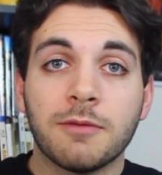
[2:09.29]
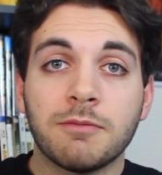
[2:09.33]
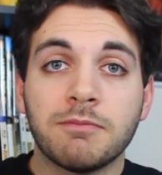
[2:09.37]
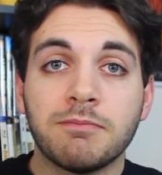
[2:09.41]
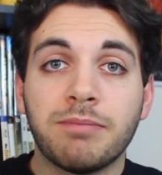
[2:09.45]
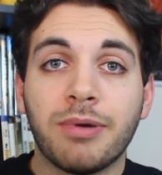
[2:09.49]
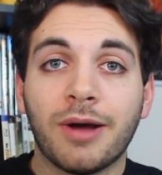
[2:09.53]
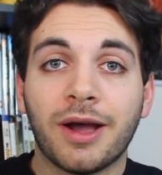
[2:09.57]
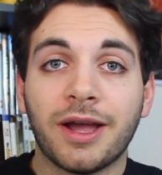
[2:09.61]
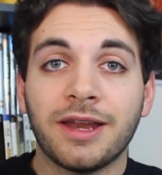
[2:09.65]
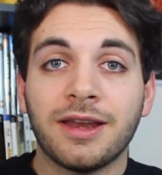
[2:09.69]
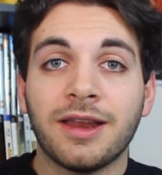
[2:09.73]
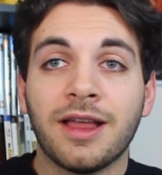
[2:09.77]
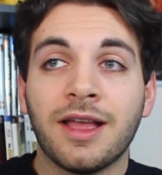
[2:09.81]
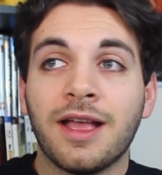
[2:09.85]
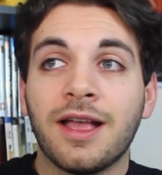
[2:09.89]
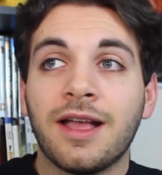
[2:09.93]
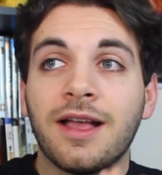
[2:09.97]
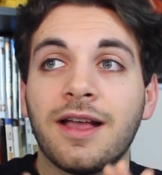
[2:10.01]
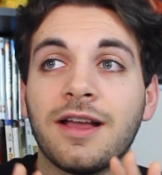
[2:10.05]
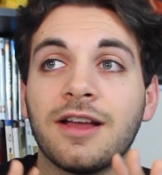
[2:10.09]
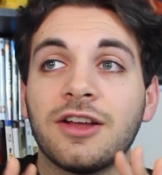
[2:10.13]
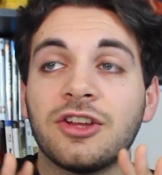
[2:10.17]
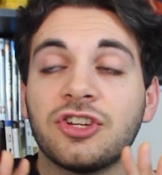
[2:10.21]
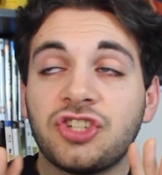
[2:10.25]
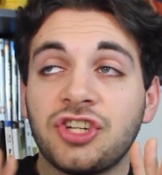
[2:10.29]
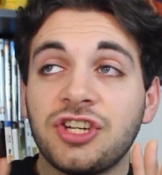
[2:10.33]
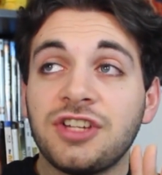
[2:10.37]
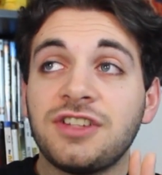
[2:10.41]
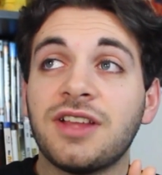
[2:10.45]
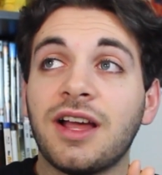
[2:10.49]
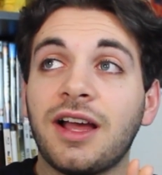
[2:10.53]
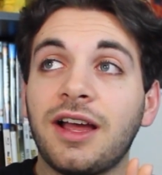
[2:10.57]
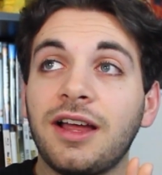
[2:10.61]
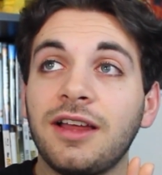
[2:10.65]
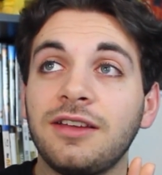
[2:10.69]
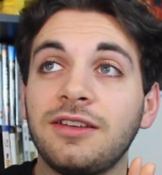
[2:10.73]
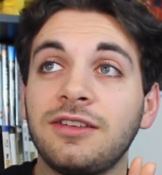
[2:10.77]
But she
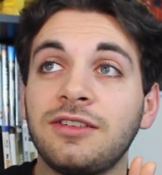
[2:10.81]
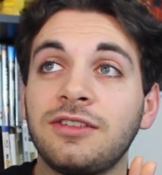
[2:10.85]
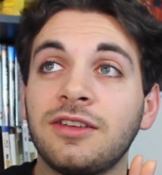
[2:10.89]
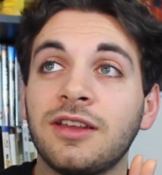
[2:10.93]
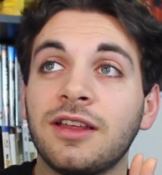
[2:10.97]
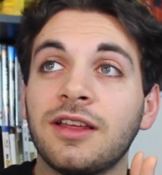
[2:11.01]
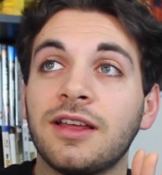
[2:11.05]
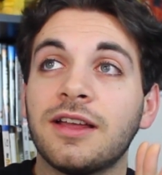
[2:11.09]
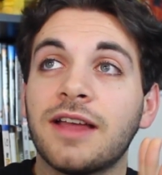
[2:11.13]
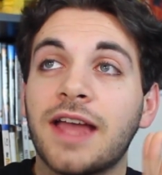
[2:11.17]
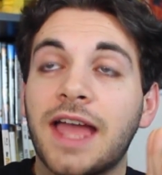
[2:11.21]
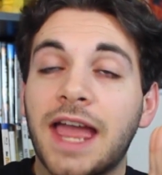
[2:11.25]
does